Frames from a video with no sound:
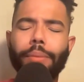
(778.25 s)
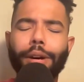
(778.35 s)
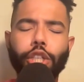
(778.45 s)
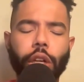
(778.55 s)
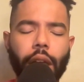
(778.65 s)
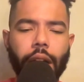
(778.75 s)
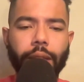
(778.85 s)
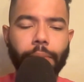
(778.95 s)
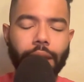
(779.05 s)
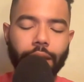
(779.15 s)
much a lock
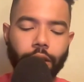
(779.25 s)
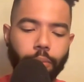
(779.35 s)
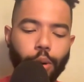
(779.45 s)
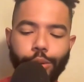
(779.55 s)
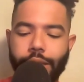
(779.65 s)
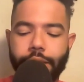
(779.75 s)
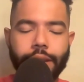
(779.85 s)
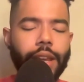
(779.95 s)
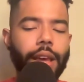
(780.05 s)
to make it to the postseason.